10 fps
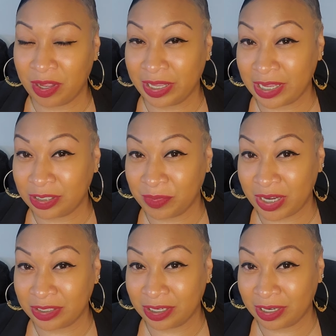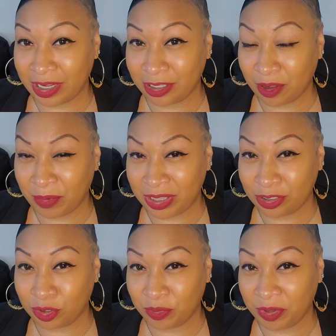Cancer man is gonna like about the
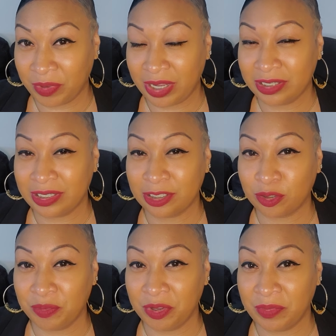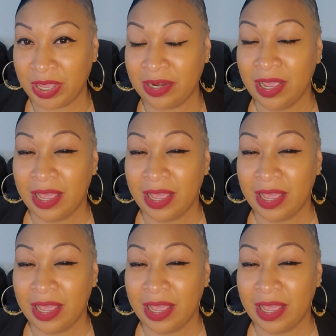Scorpio man is that Scorpio man,